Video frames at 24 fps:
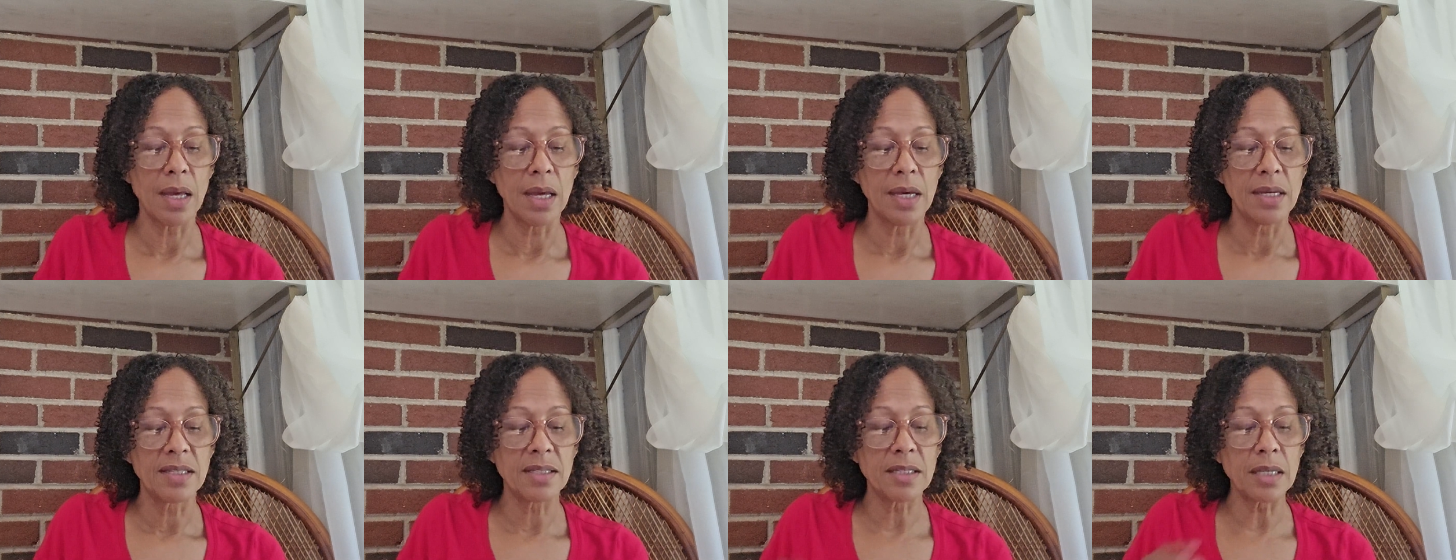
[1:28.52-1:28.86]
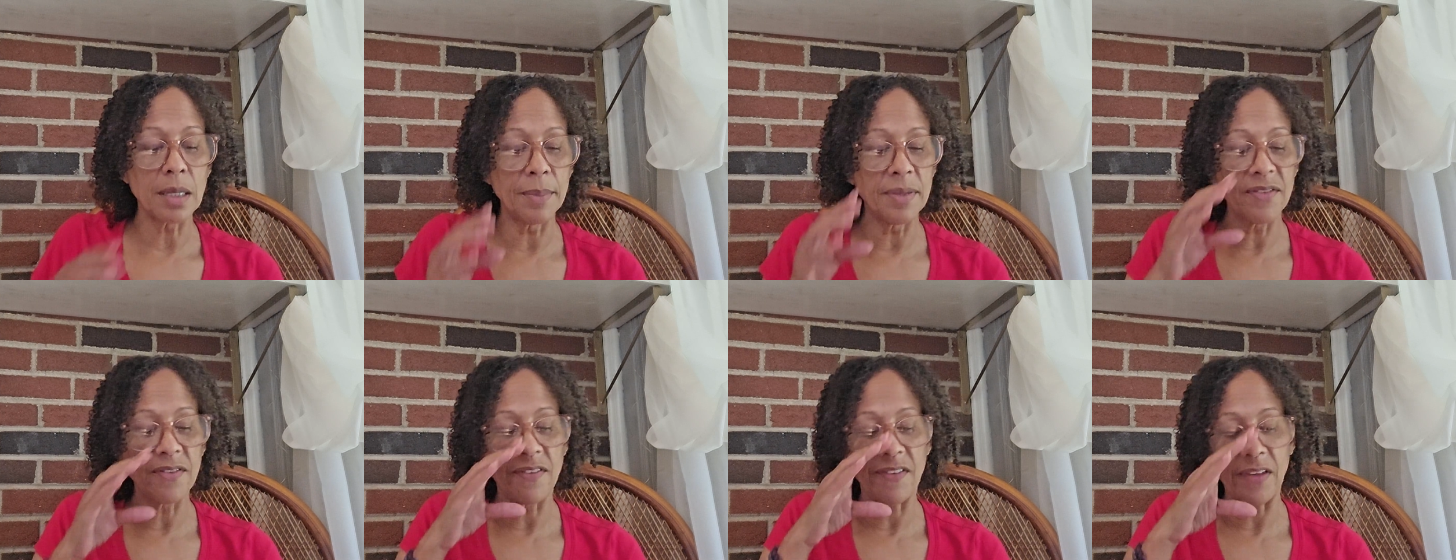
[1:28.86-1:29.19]

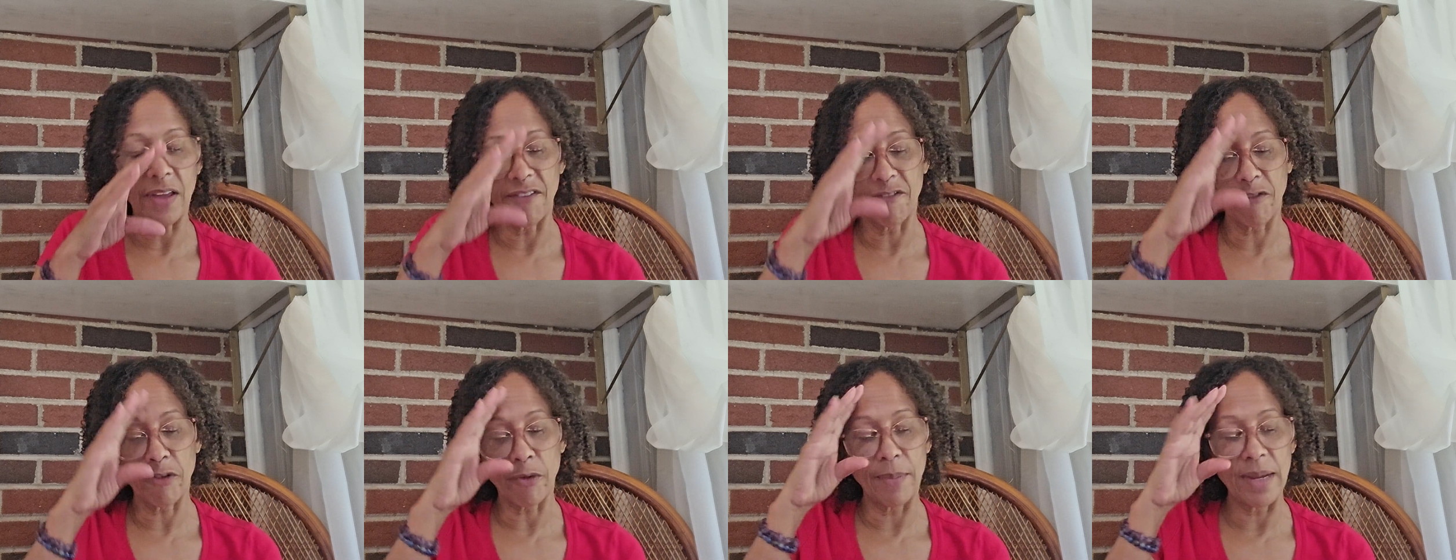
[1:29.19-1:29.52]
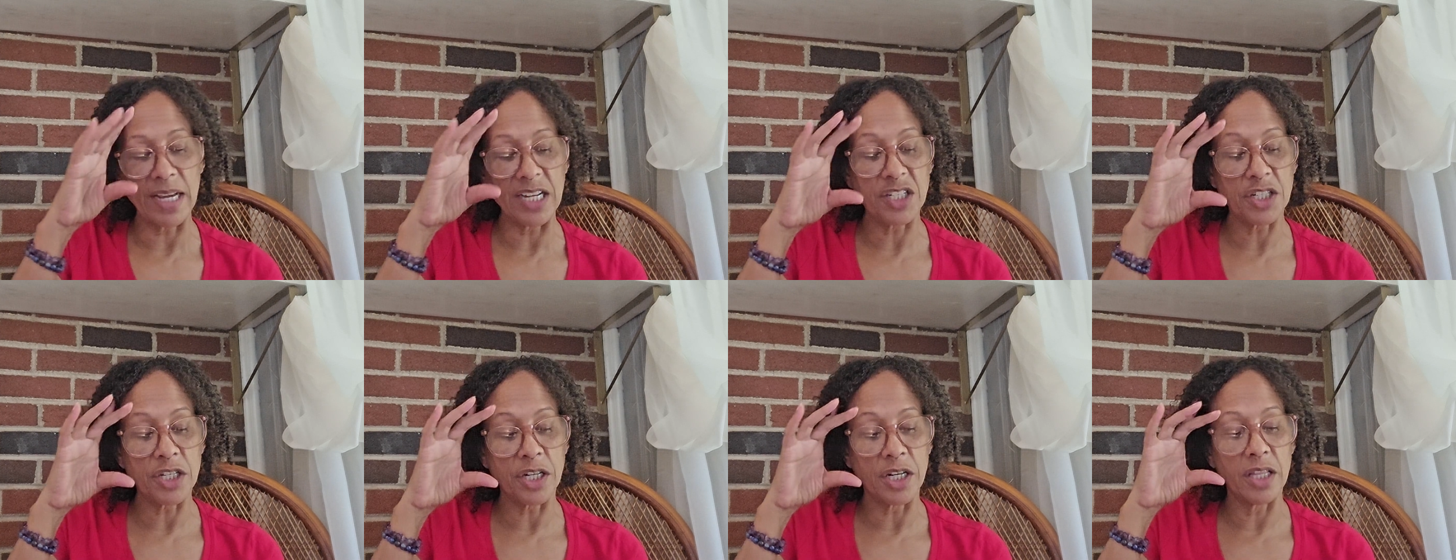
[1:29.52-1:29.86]
Some of the
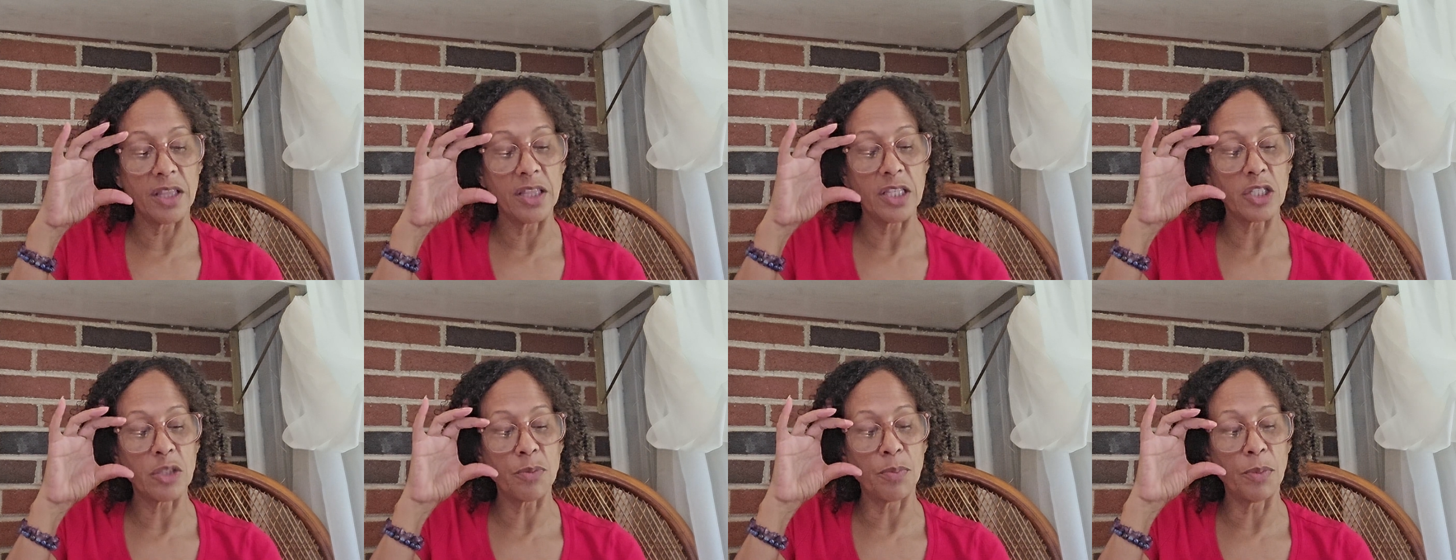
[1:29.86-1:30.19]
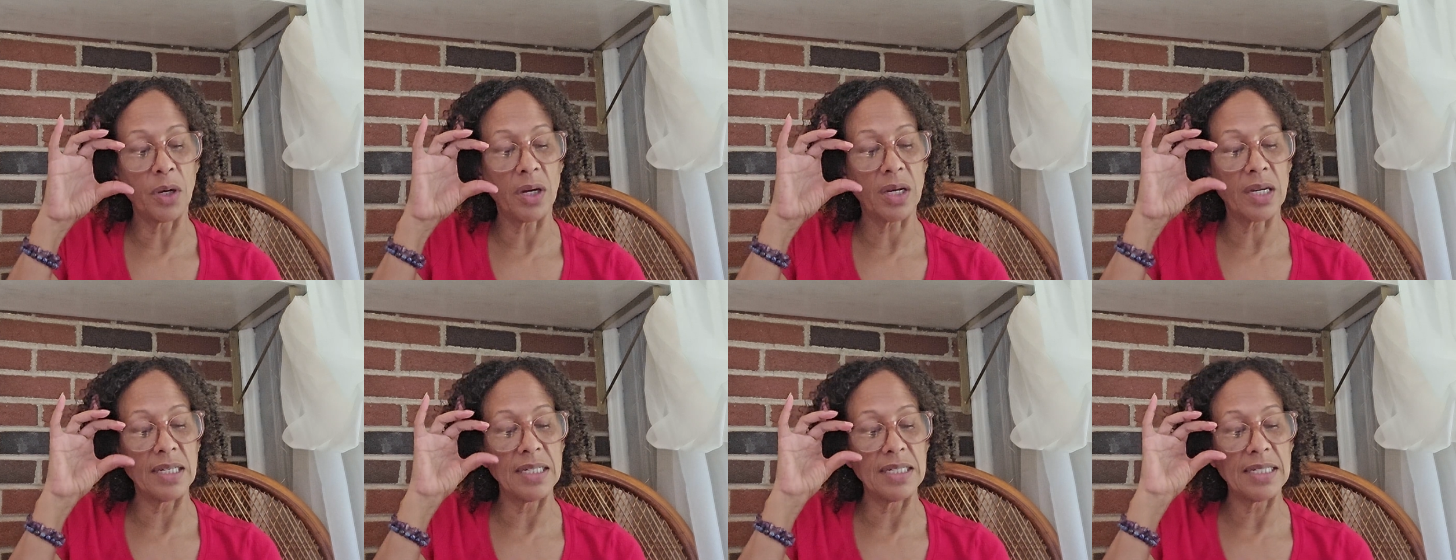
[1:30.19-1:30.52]
information in this
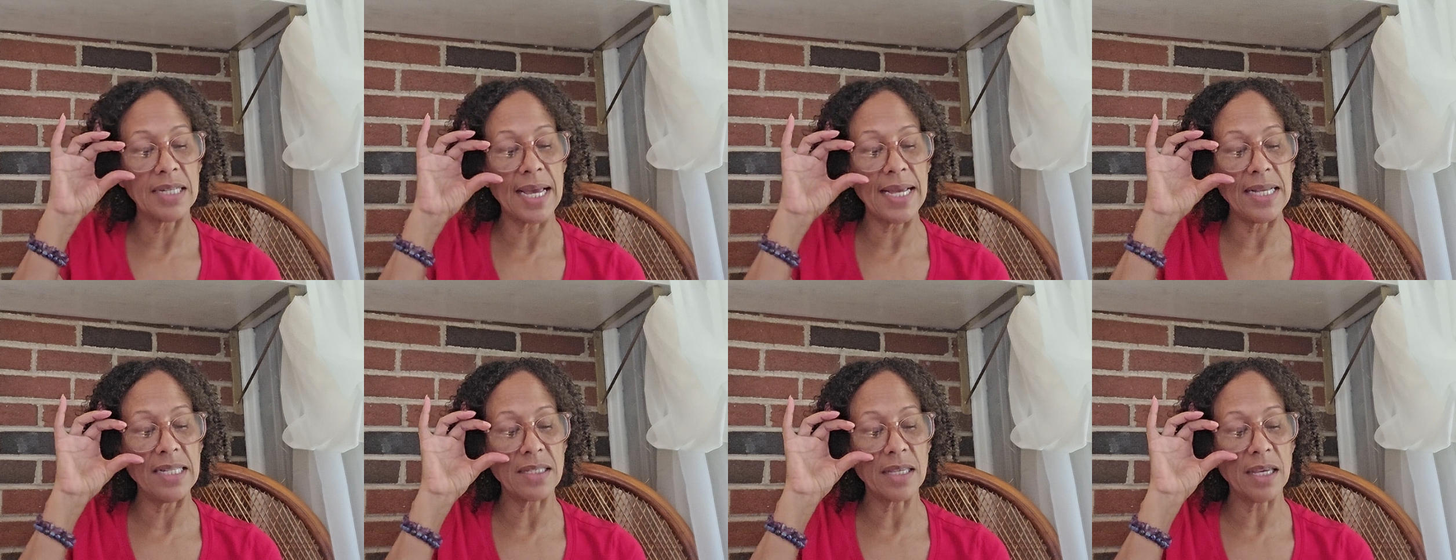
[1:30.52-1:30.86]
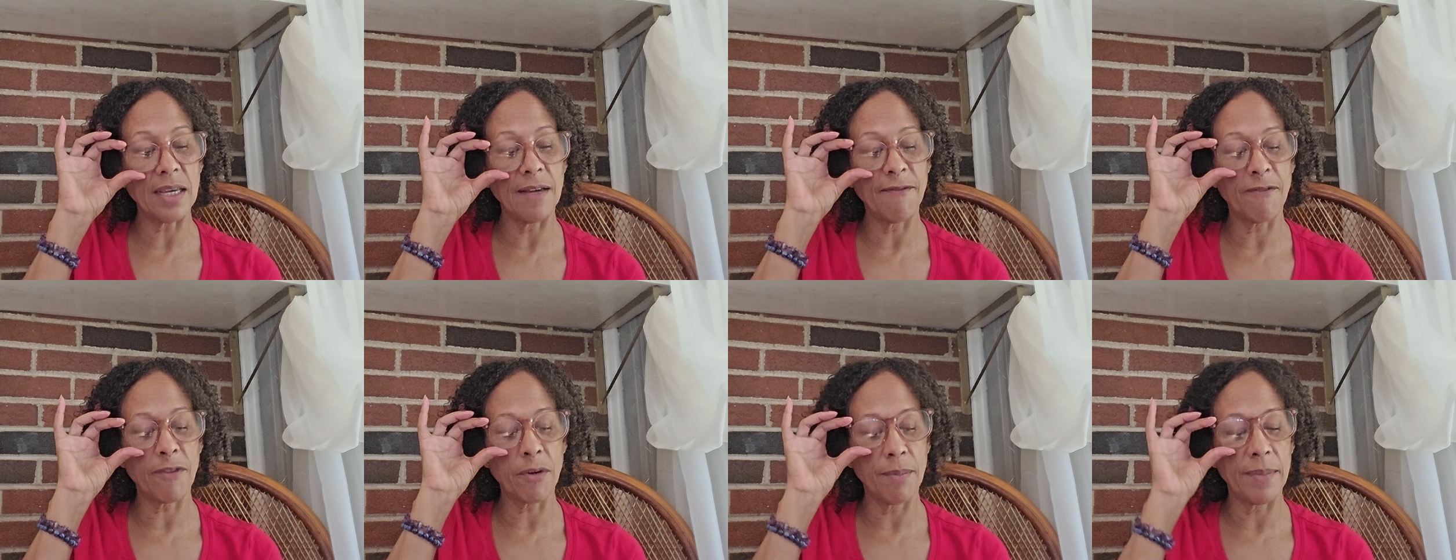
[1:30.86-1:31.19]
book contains
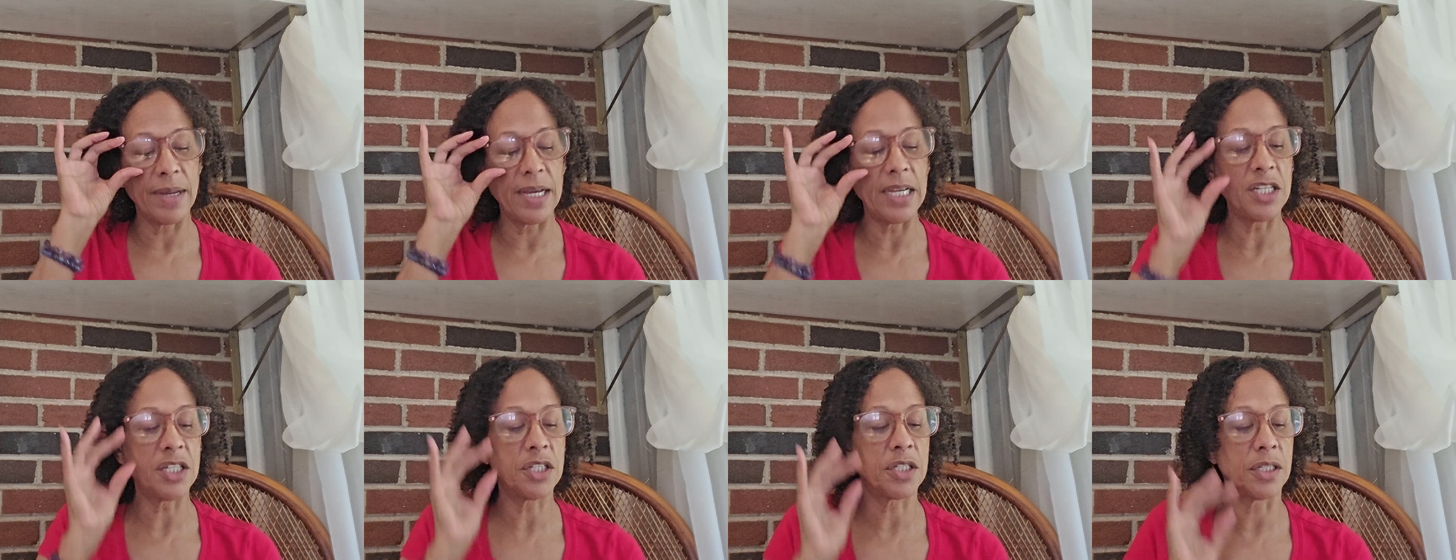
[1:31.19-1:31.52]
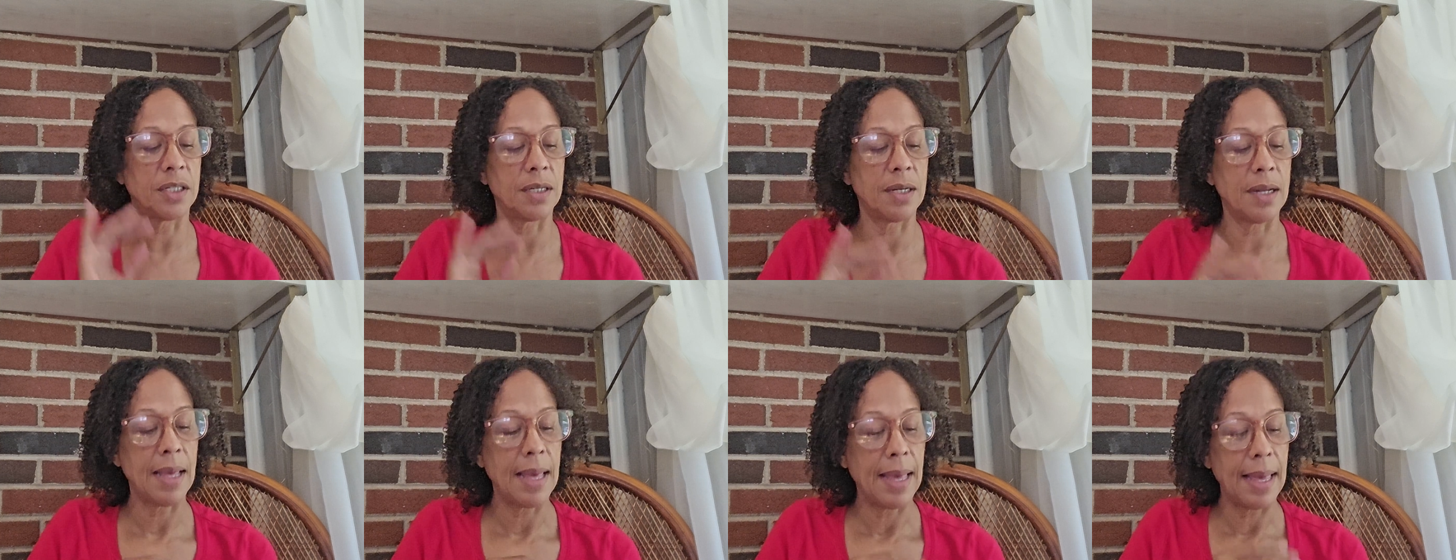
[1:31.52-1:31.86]

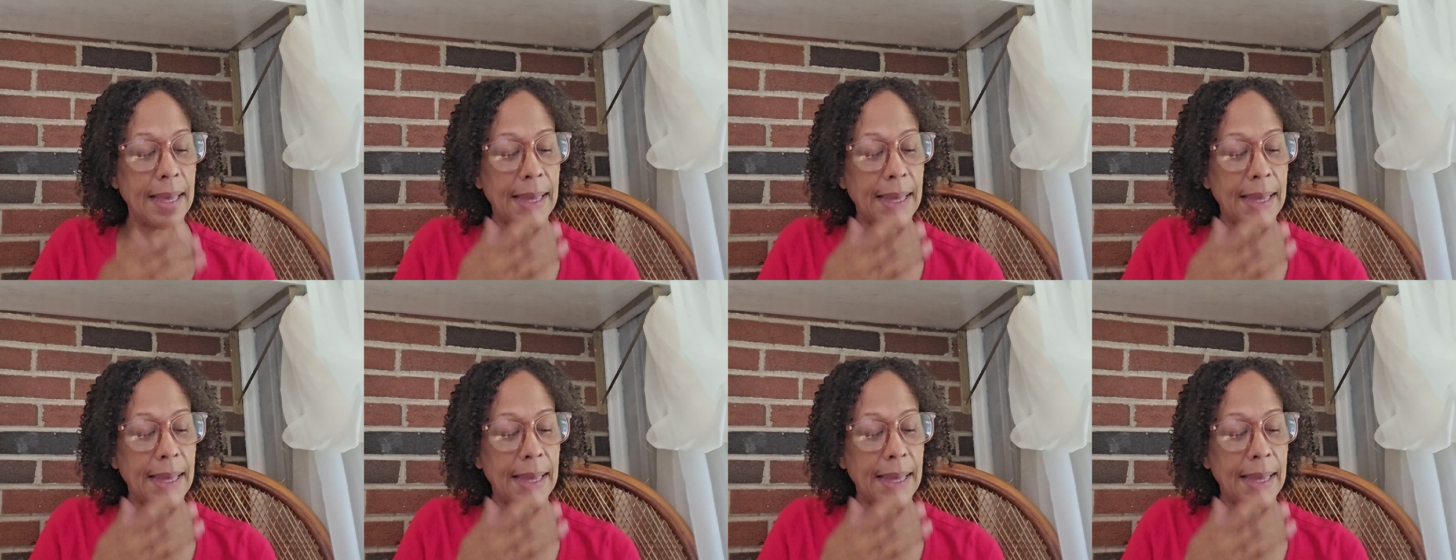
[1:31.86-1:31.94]
information